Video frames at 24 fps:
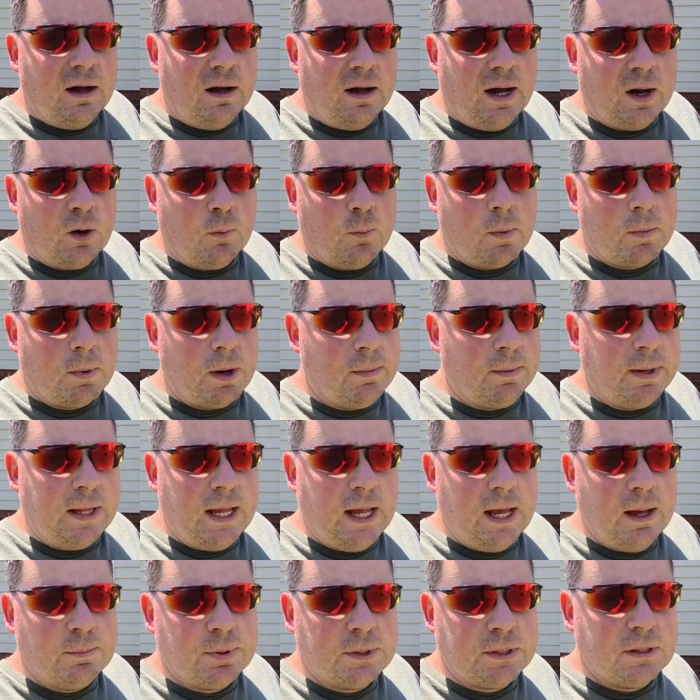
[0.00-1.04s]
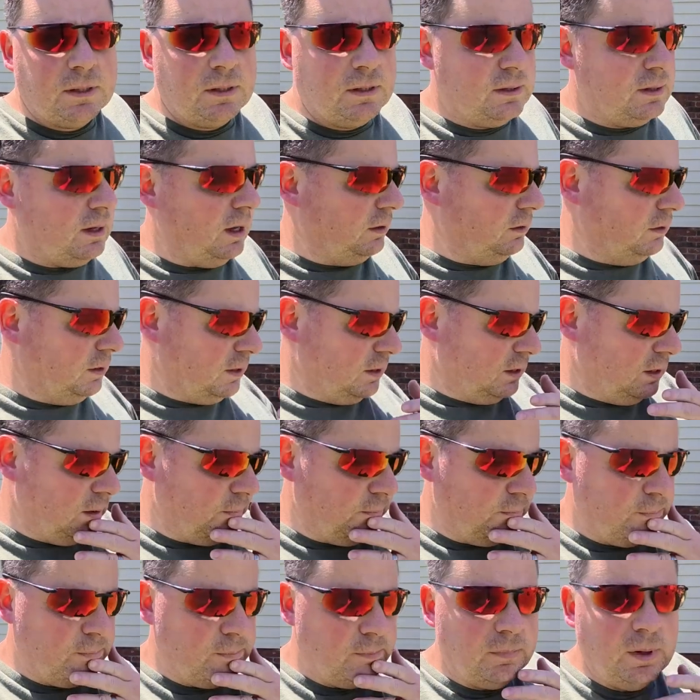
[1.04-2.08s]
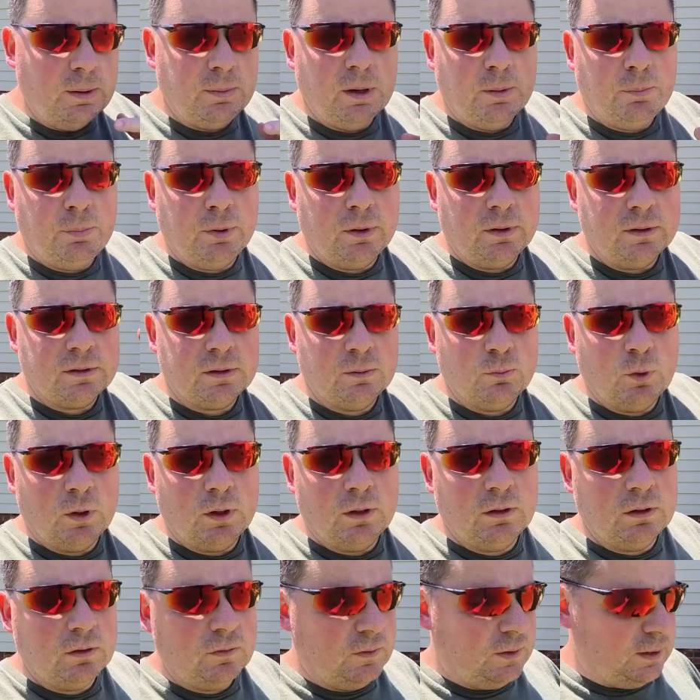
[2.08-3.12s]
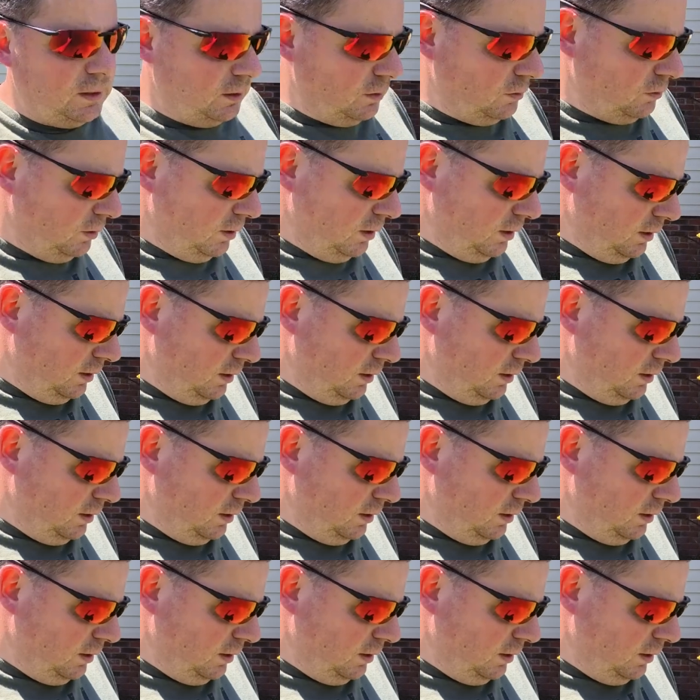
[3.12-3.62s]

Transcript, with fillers: I don't remember how many amps. I'll look it up. Maybe I'll put it somewhere in this video.